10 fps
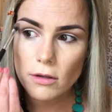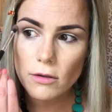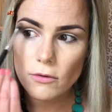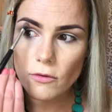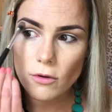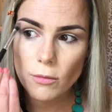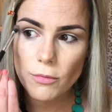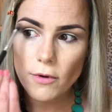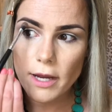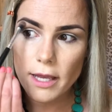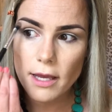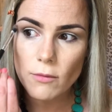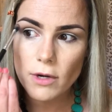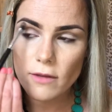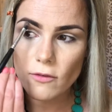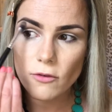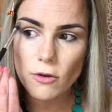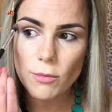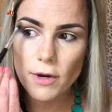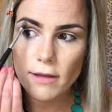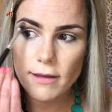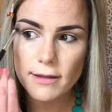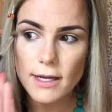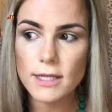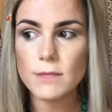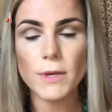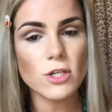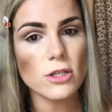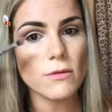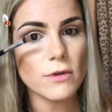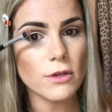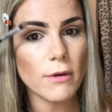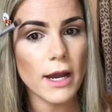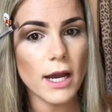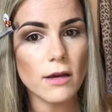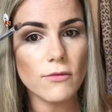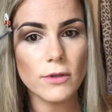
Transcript: too bright. And when it's too bright like that, especially when you have